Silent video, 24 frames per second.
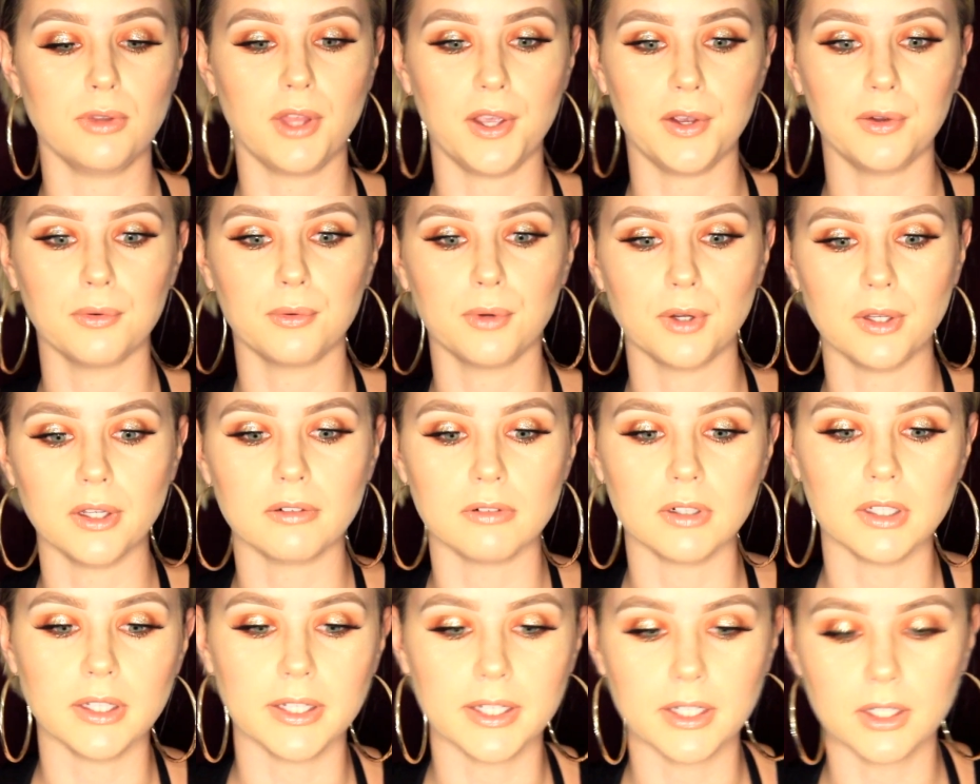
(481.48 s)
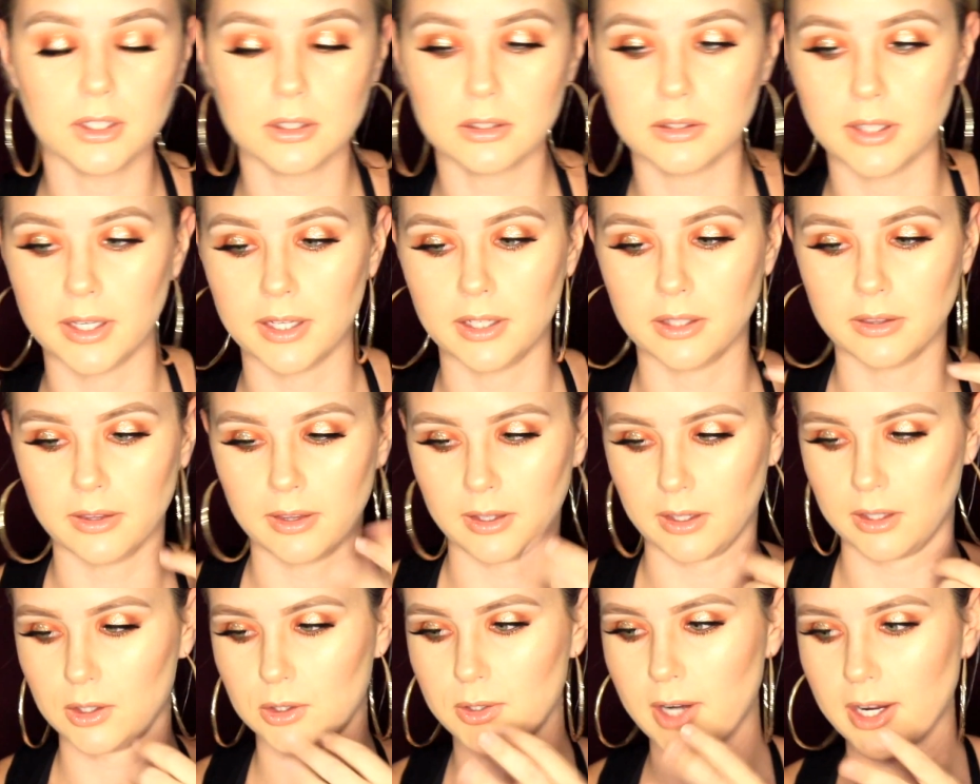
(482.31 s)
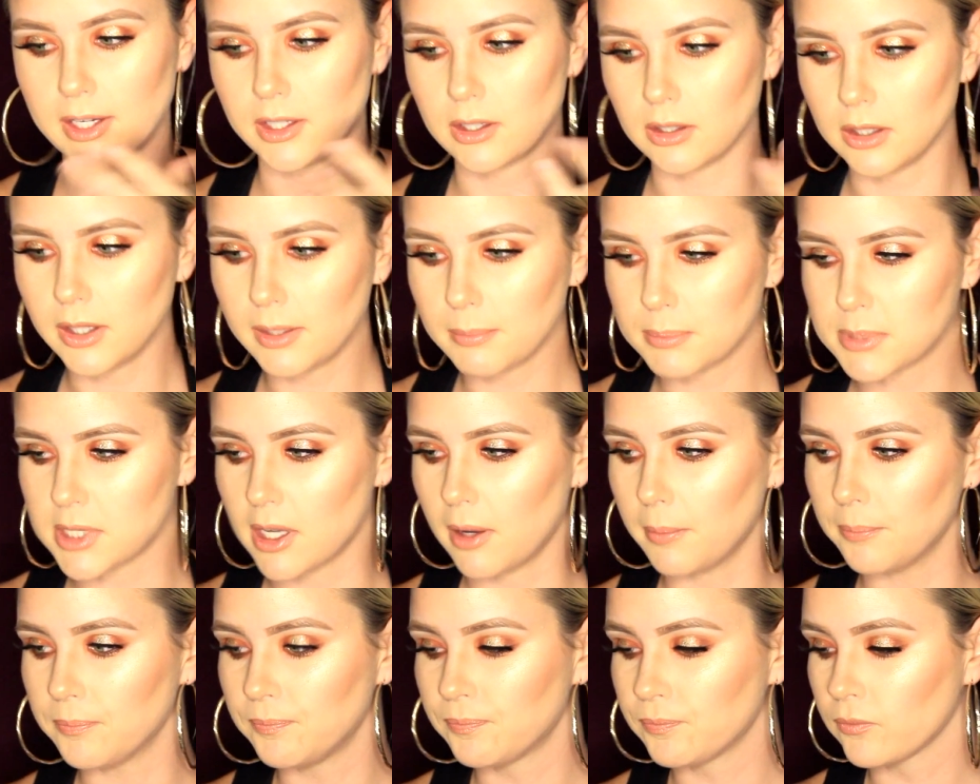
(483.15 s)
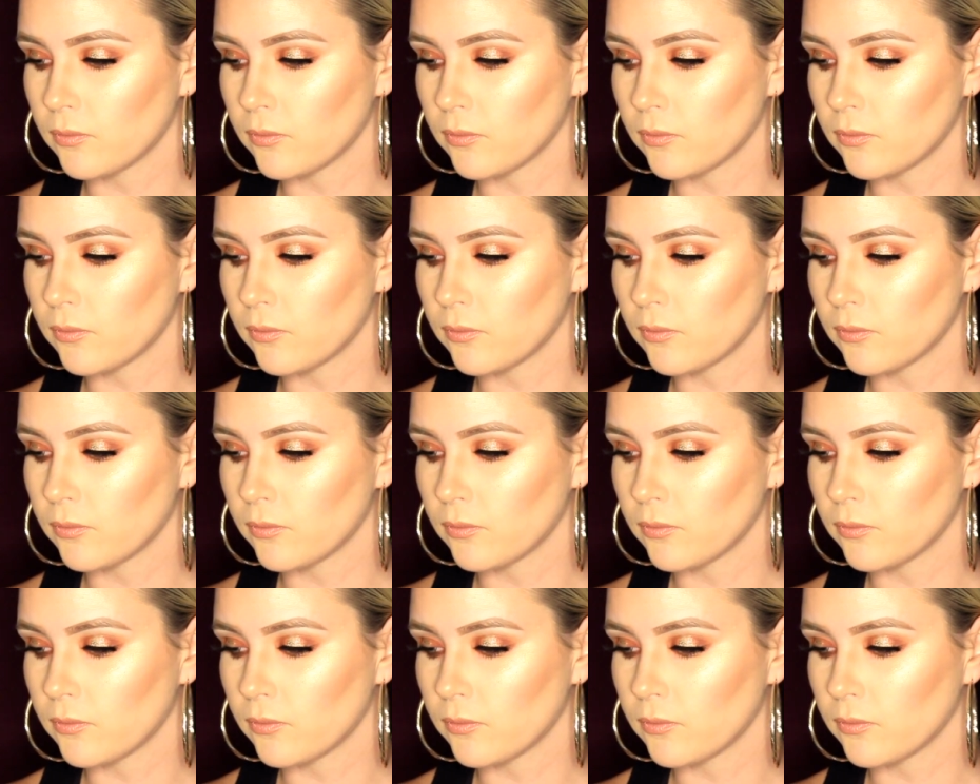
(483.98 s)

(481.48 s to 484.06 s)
They really, they crack your lips up.